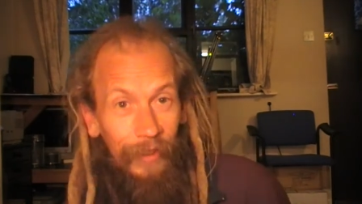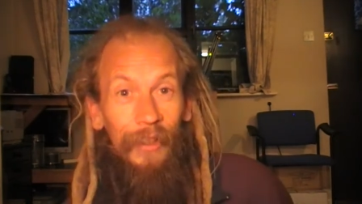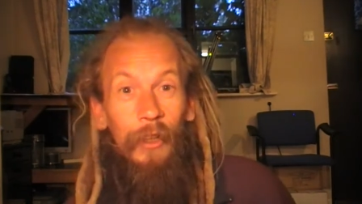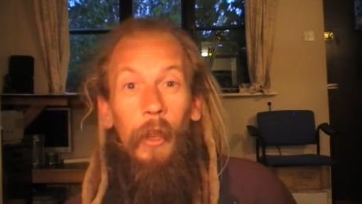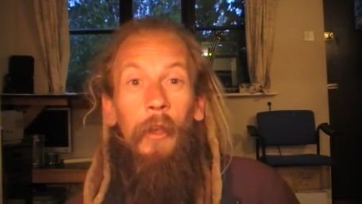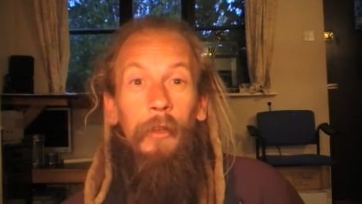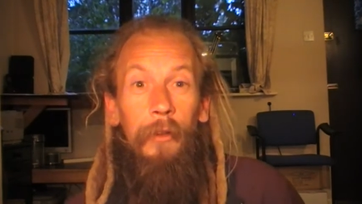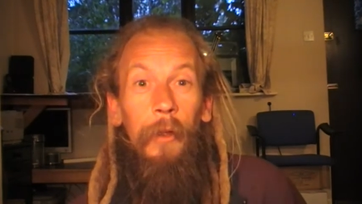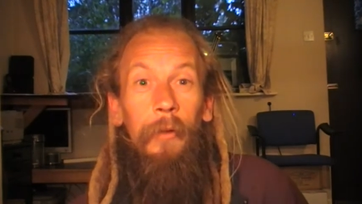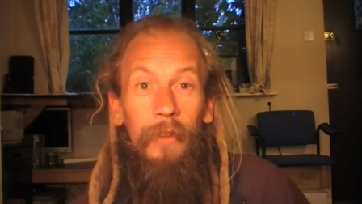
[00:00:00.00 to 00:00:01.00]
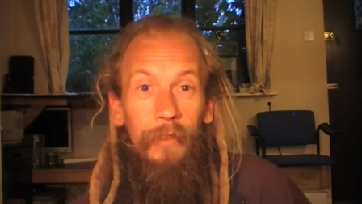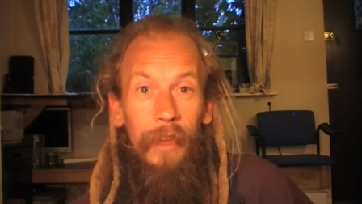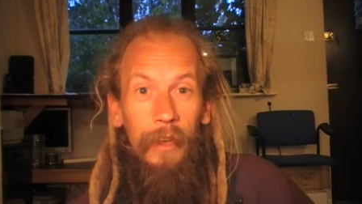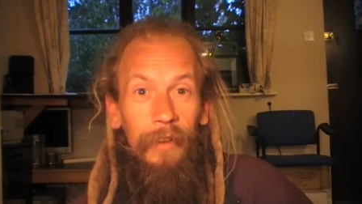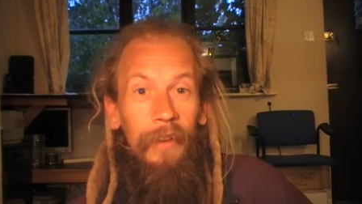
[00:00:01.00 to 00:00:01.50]
You know, you notice
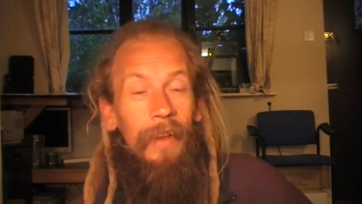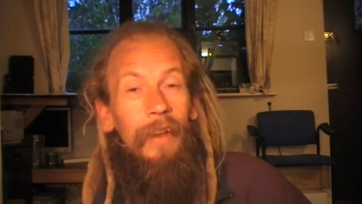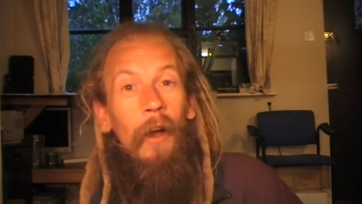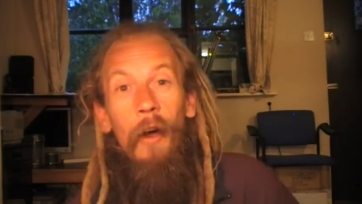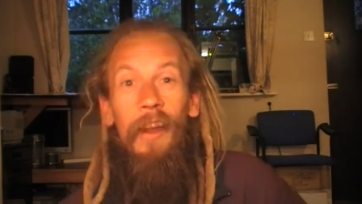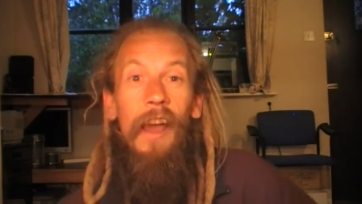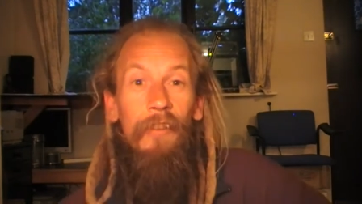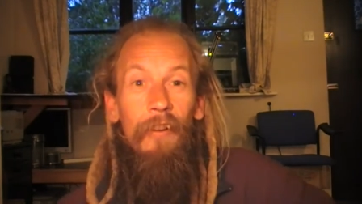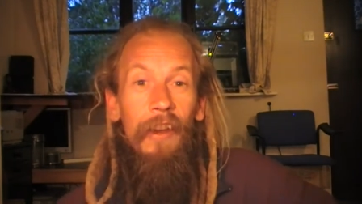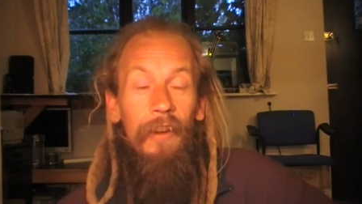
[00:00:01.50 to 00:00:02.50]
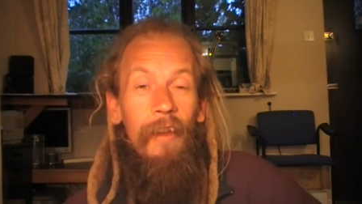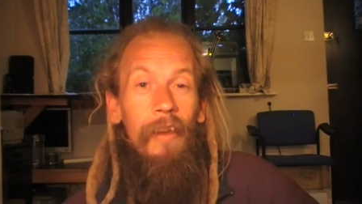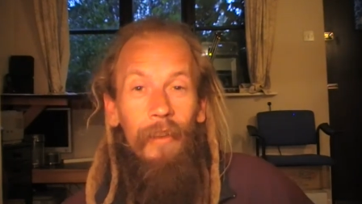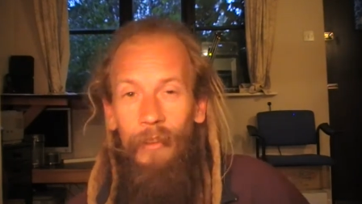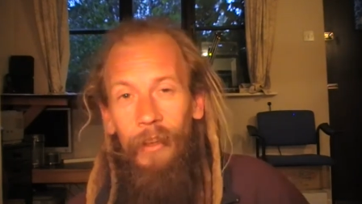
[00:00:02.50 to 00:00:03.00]
then, oh, I'm going to have a great
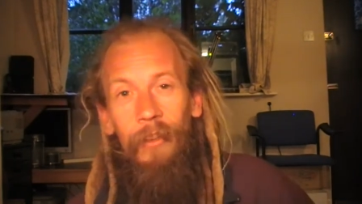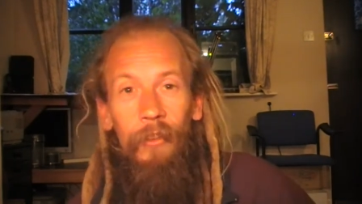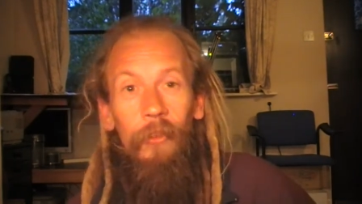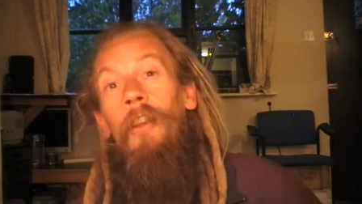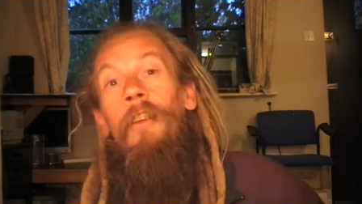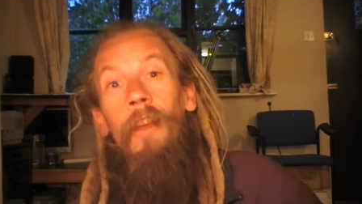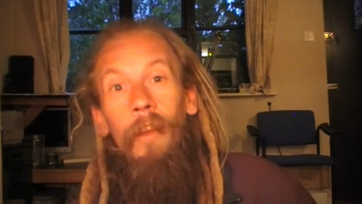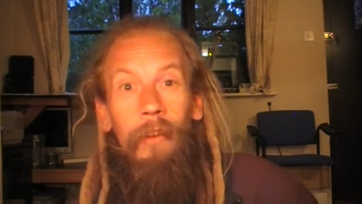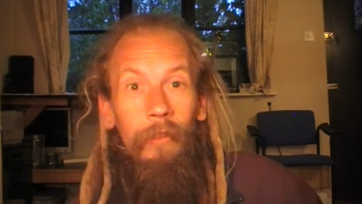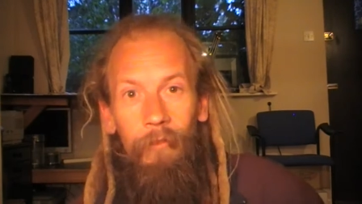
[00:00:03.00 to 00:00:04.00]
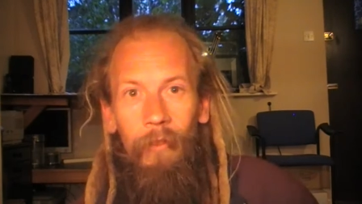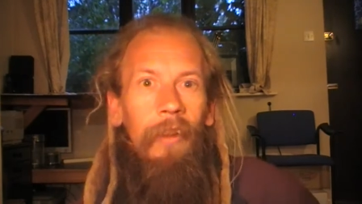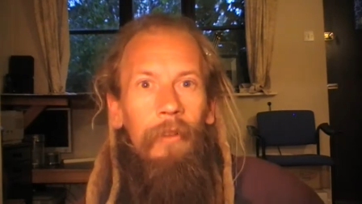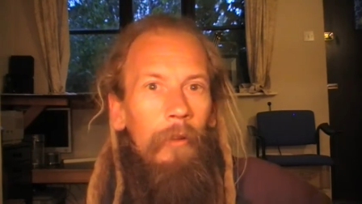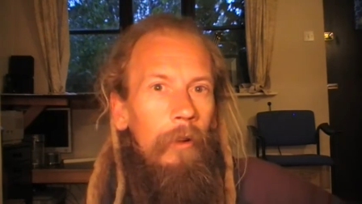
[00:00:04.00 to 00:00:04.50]
day, and then it's a shit day. And
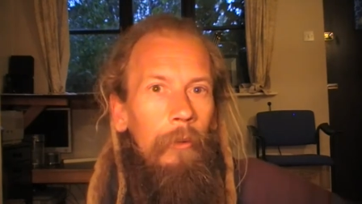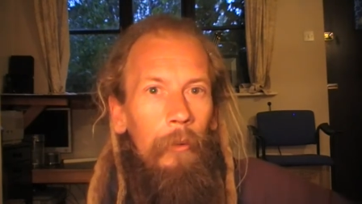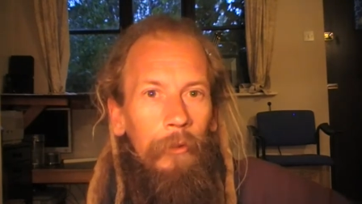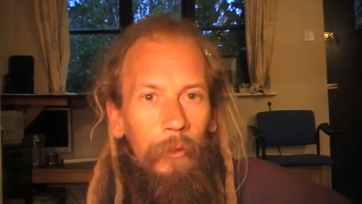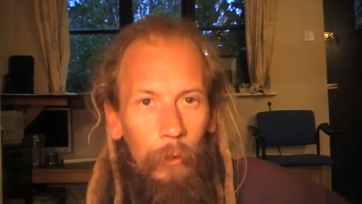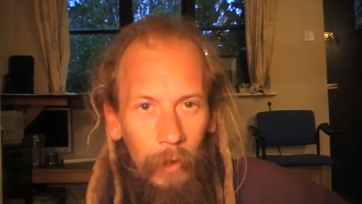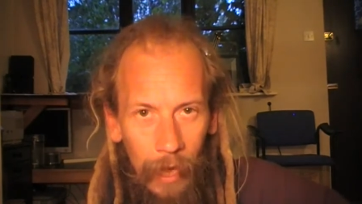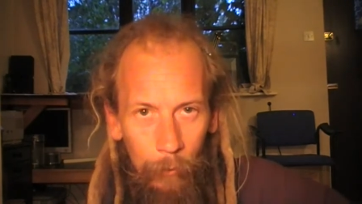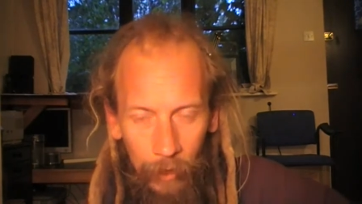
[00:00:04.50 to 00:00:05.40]
like, well, what's all that about?